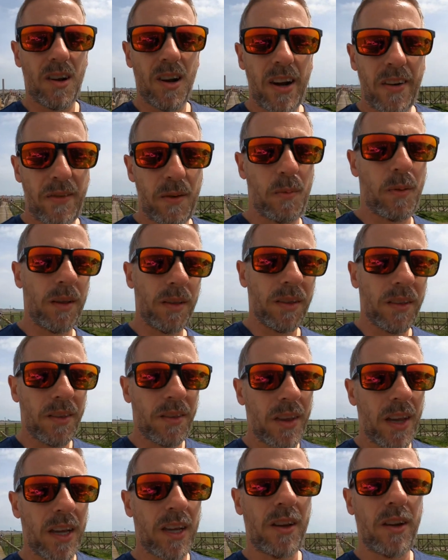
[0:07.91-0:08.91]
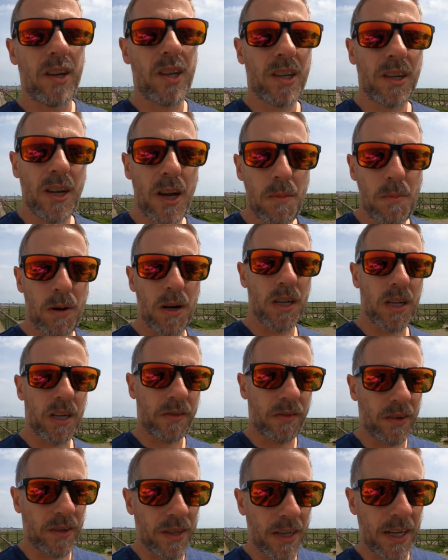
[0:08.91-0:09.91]
Hi everyone, thank you so
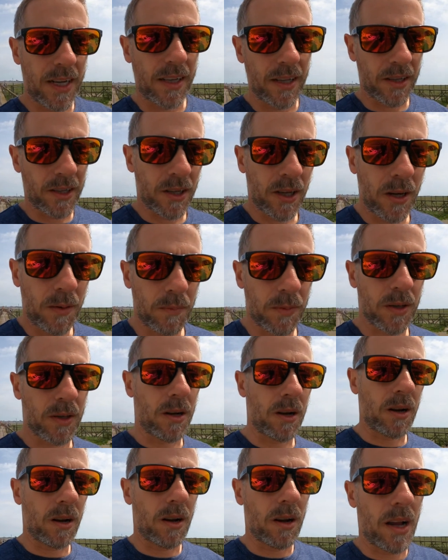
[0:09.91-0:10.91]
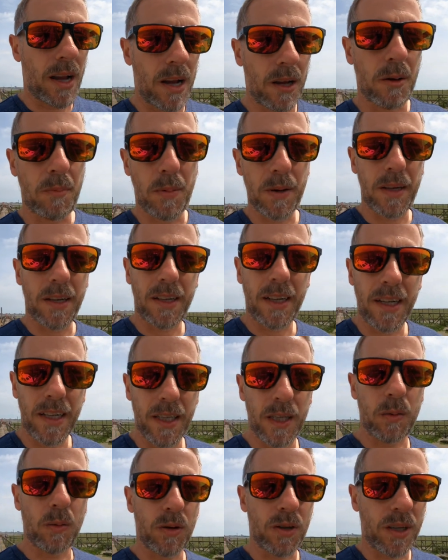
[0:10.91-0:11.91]
much for taking the time out your busy
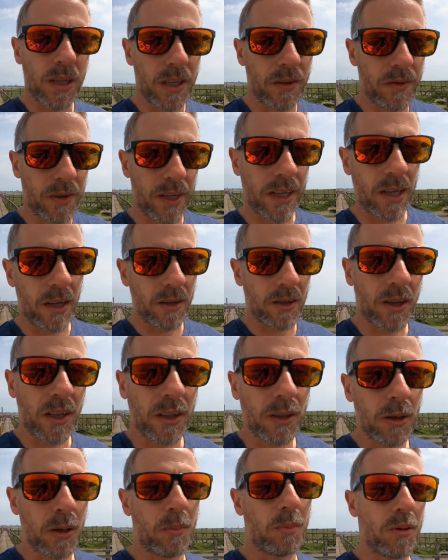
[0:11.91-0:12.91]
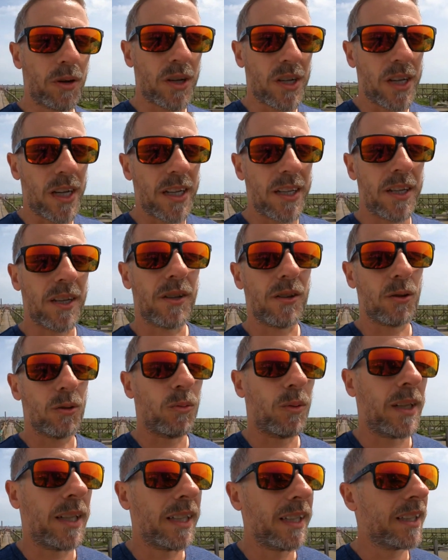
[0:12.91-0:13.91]
days to watch these videos. I do appreciate it as
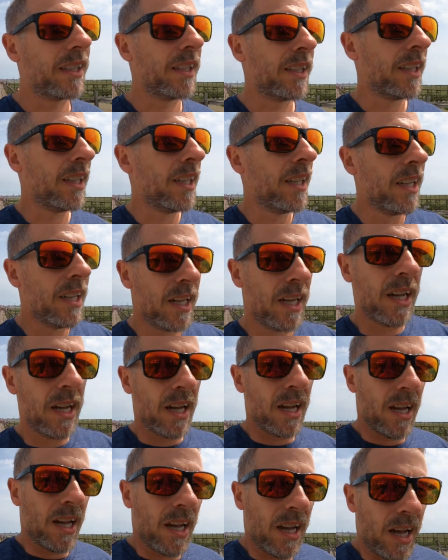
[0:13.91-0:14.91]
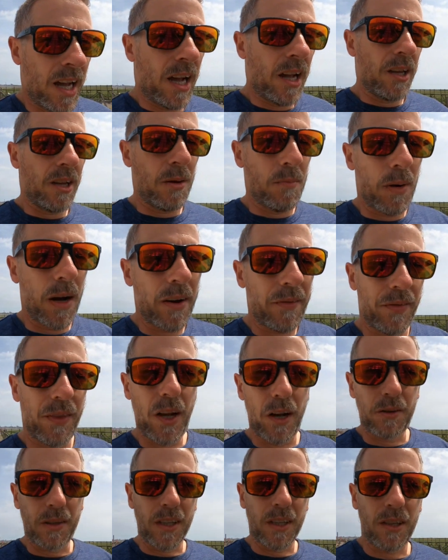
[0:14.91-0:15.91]
always. You may have
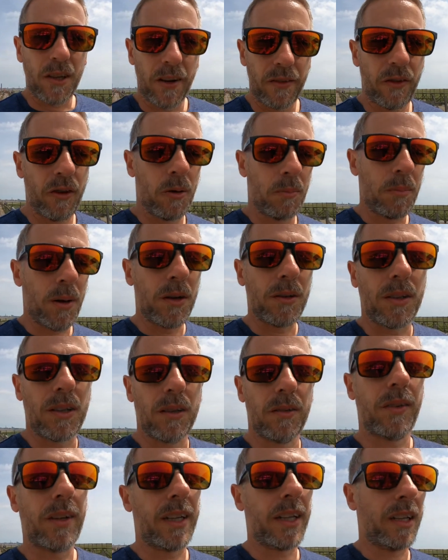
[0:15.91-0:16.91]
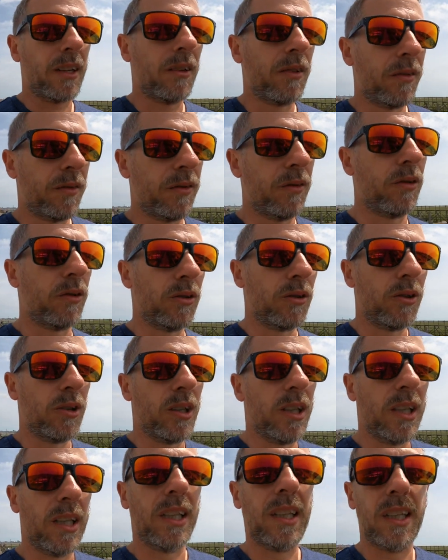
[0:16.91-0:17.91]
noticed that I've not posted a video for
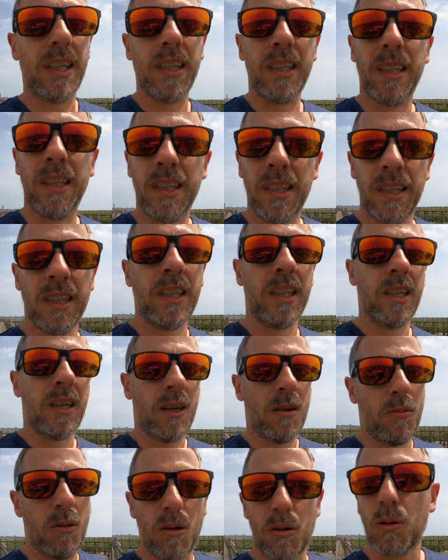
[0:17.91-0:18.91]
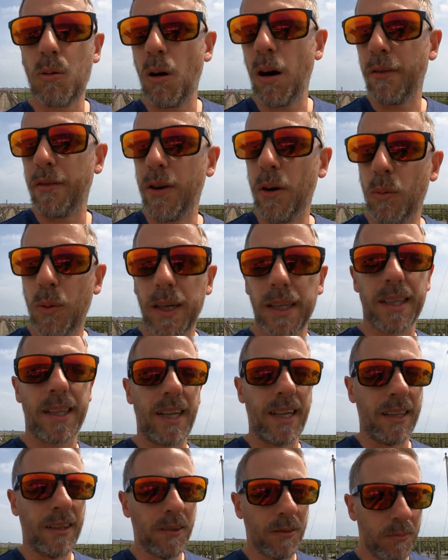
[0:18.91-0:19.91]
quite a few weeks
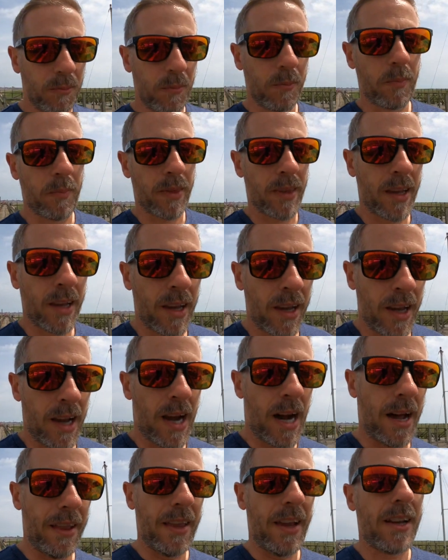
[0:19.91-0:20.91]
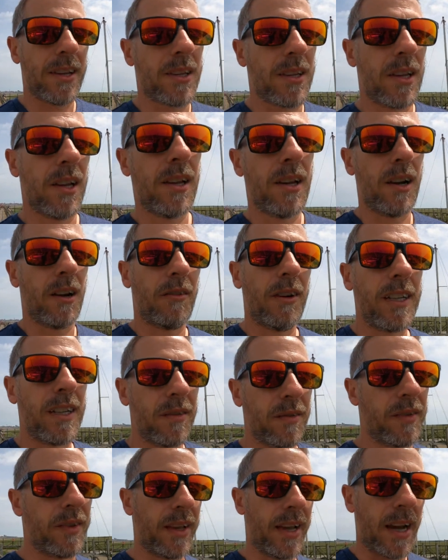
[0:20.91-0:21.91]
now, and there's a
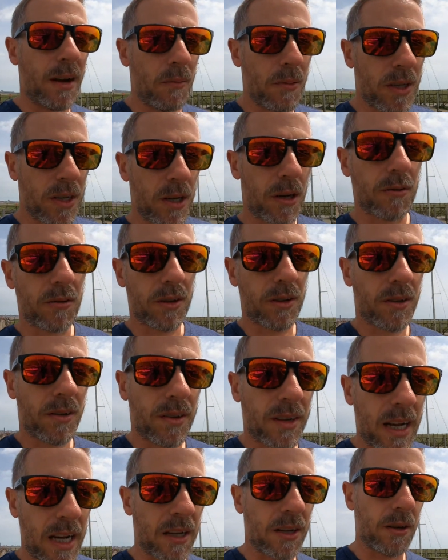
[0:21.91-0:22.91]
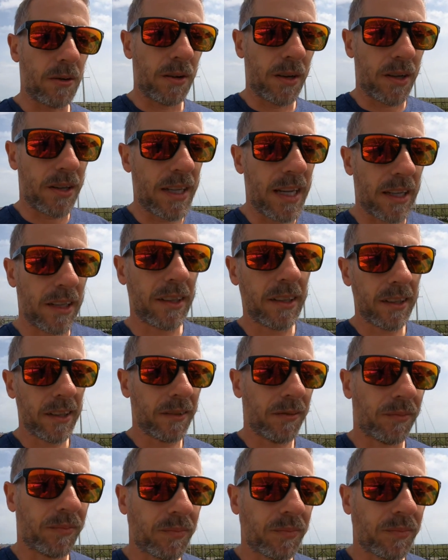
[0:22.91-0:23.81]
reason for that which I'll get to in a second.